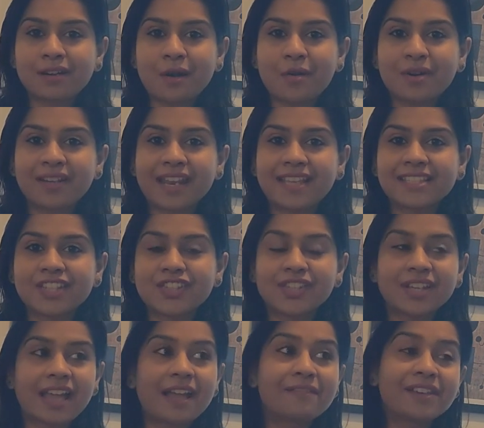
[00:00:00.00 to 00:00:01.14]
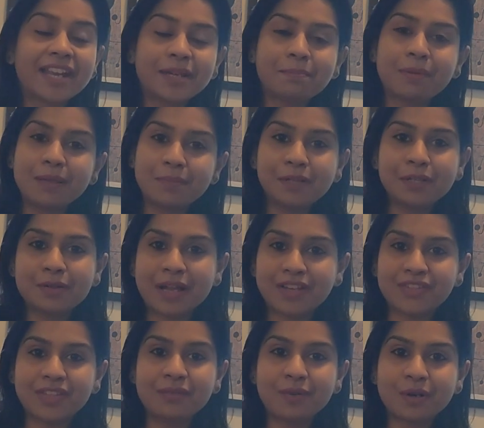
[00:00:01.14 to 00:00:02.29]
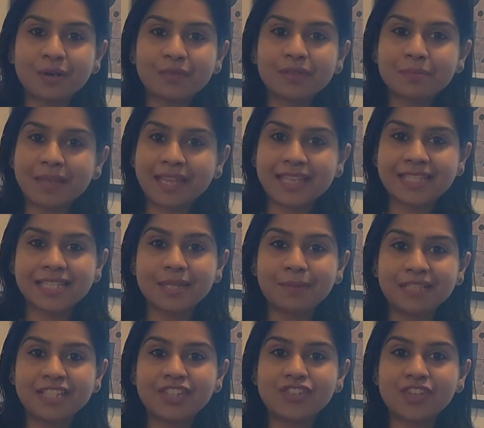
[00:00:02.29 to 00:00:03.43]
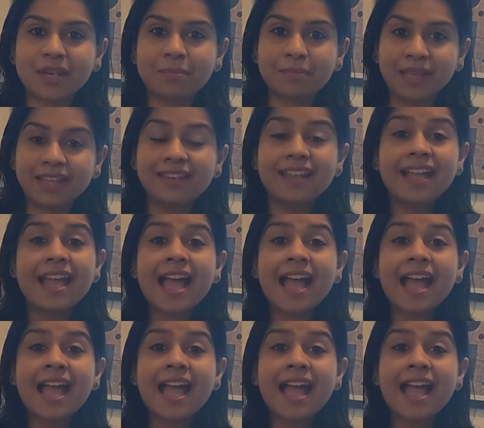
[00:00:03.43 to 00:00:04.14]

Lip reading: organization have led people to actually work with McKinsey, BCG and Bain,